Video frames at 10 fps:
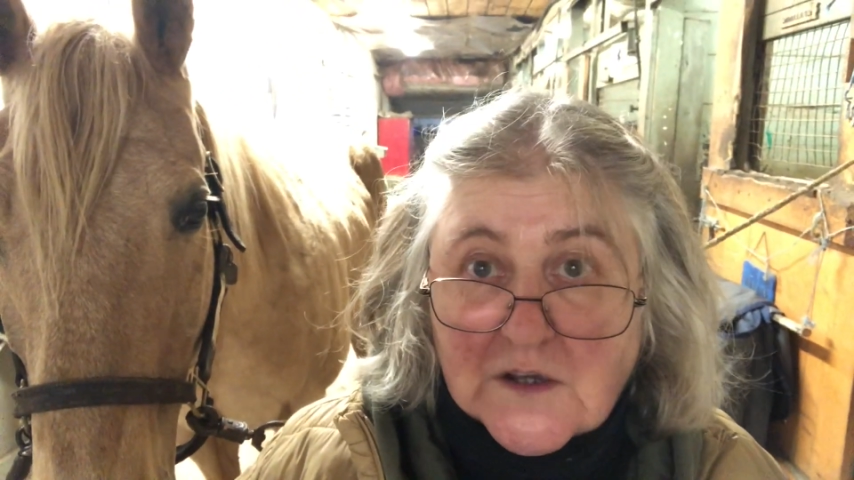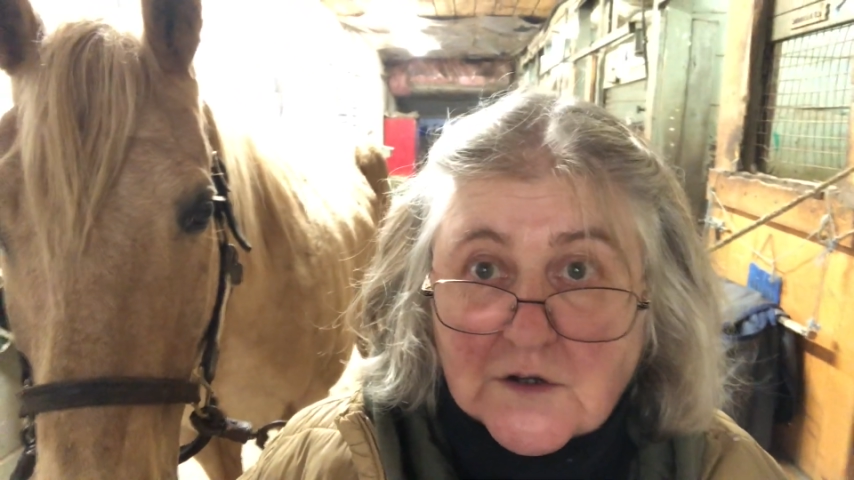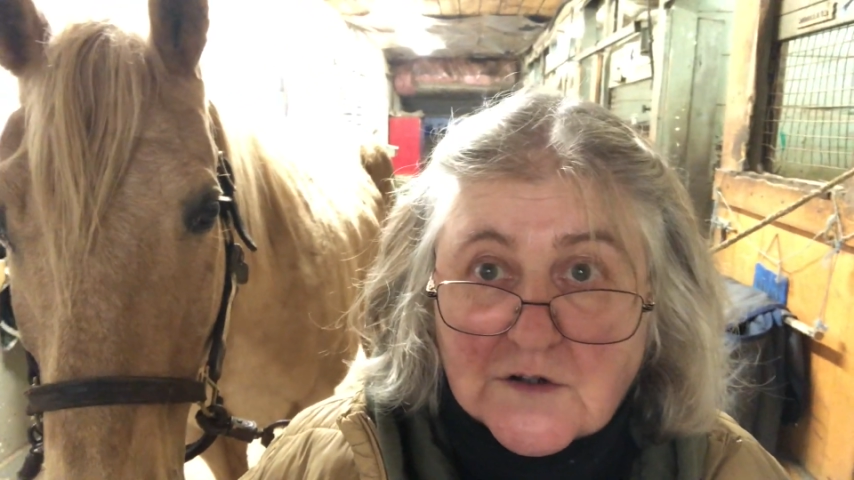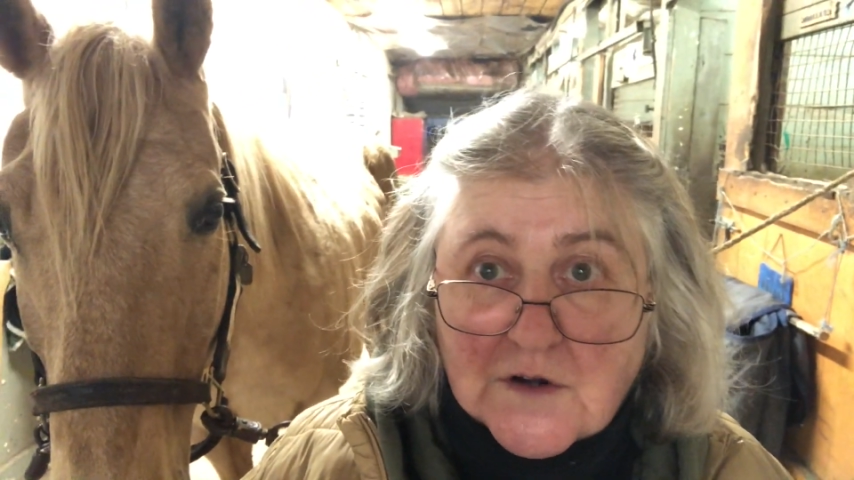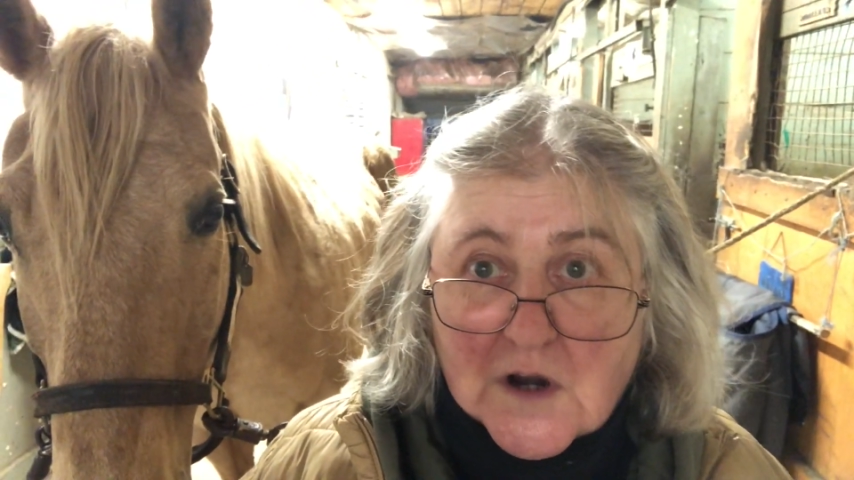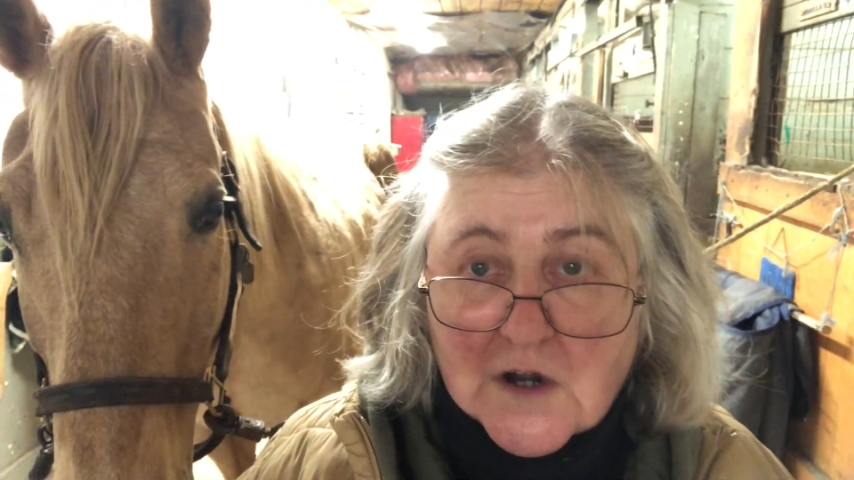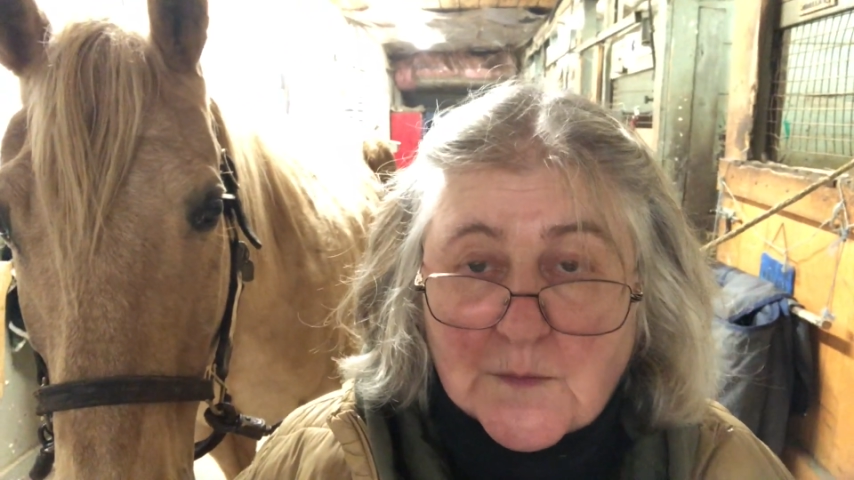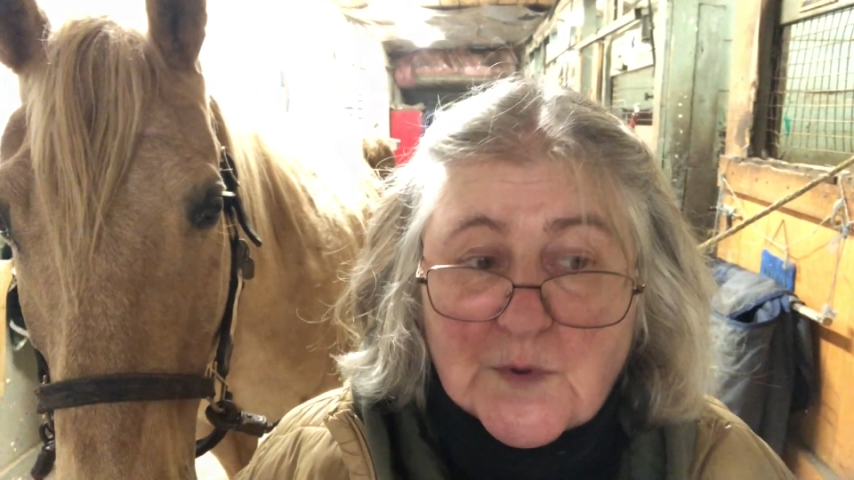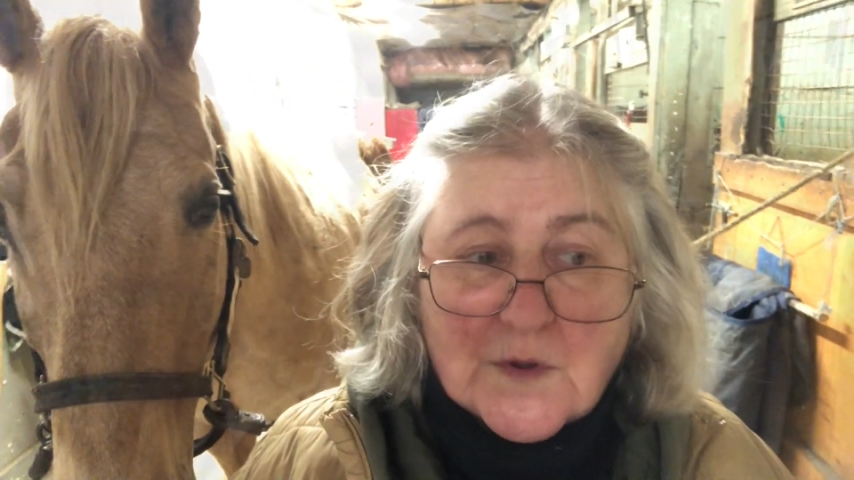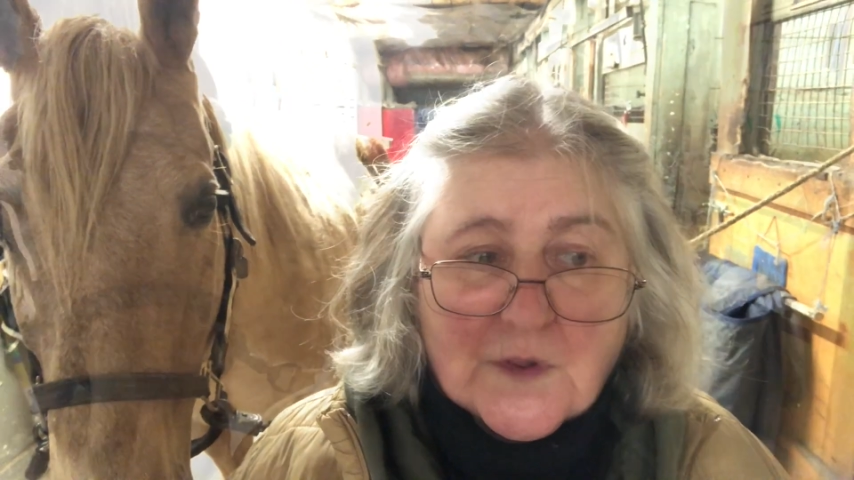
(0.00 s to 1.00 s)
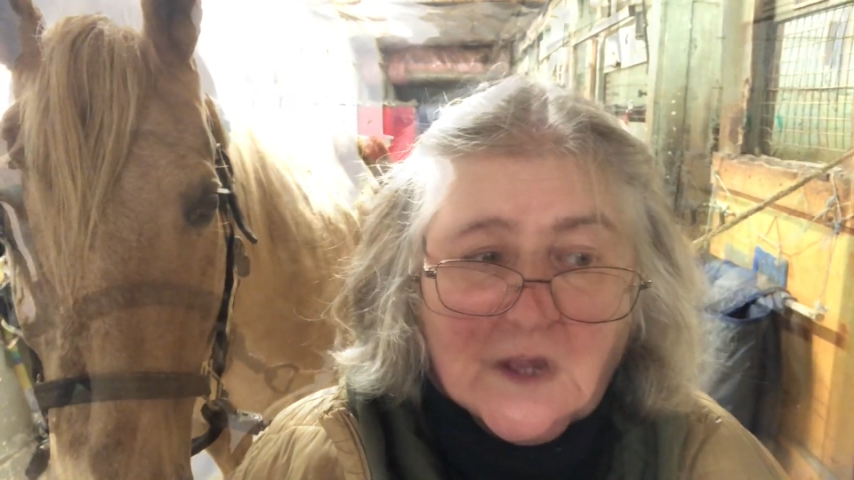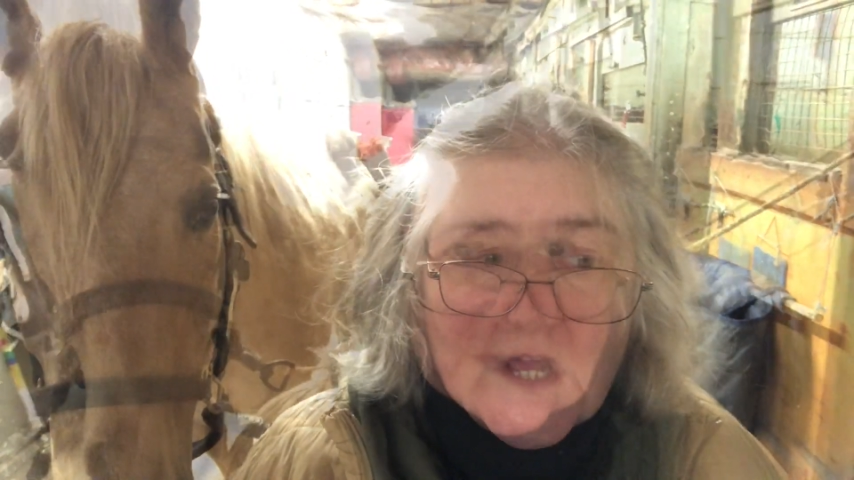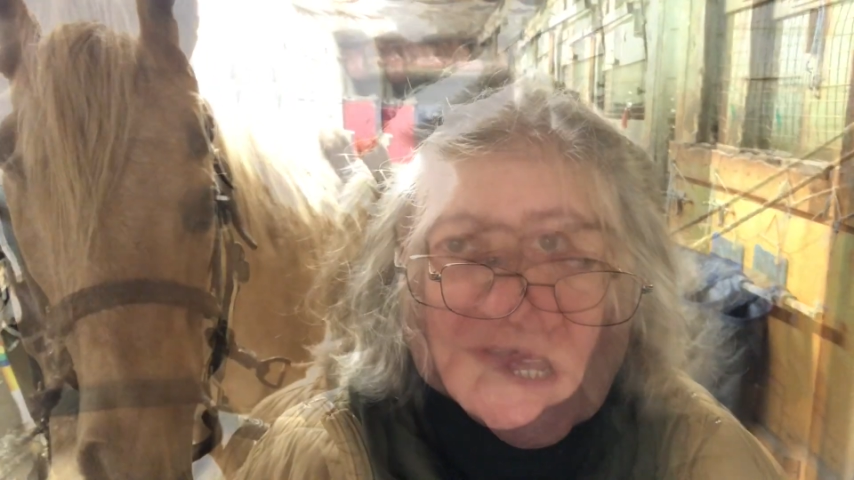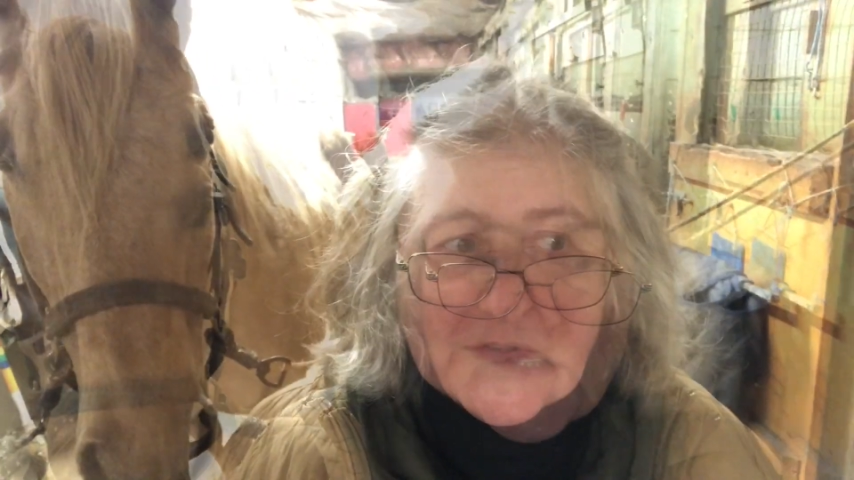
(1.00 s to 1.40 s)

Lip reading: good hard pull.